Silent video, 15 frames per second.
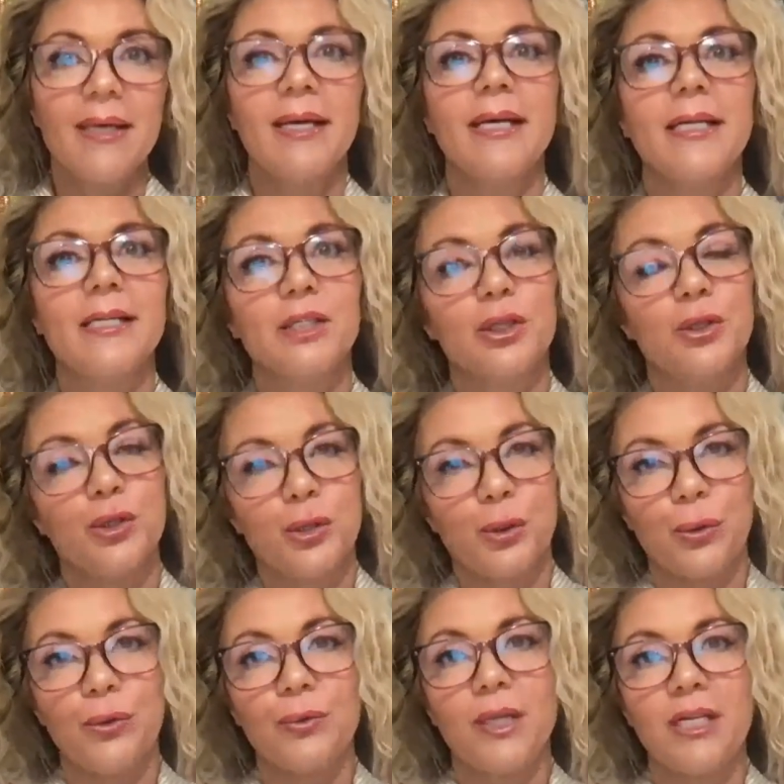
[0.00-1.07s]
is to
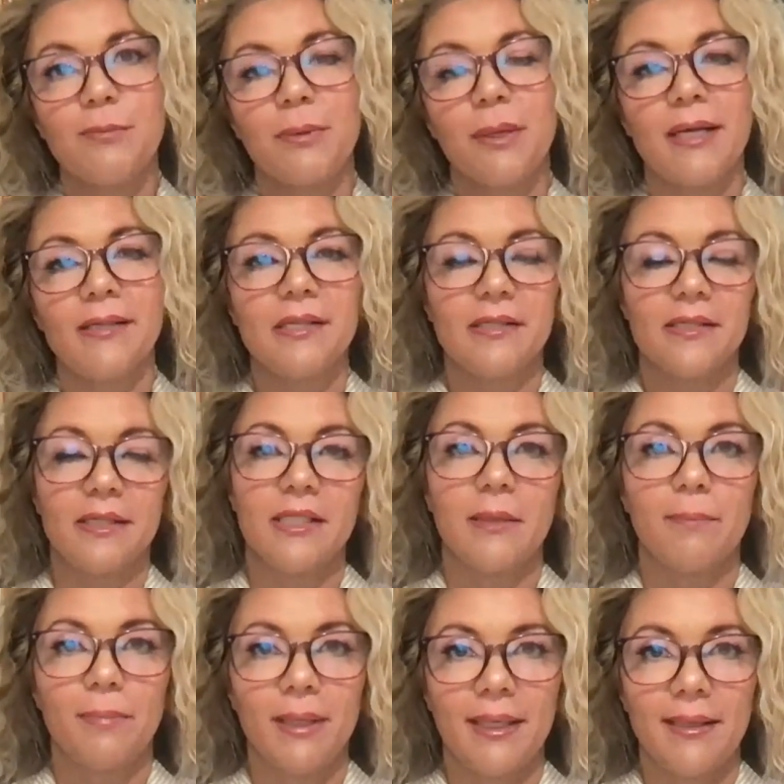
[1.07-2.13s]
turn these places into
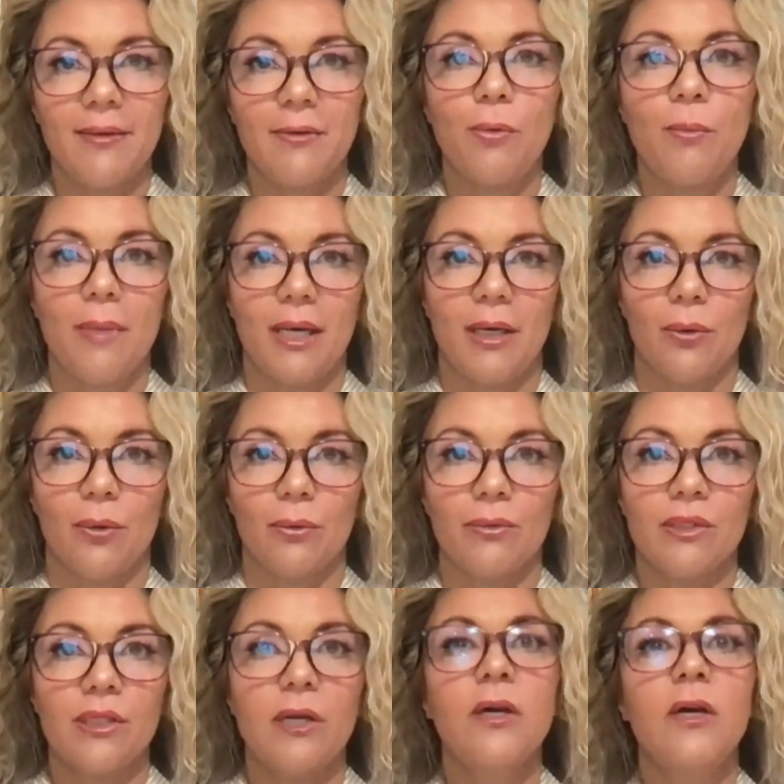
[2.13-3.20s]
pill
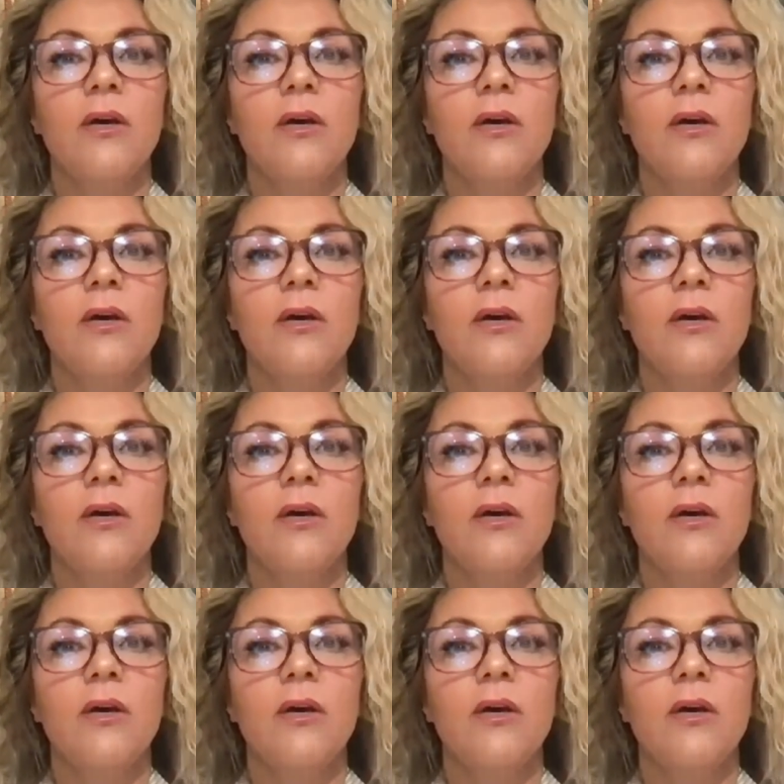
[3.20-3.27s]
mills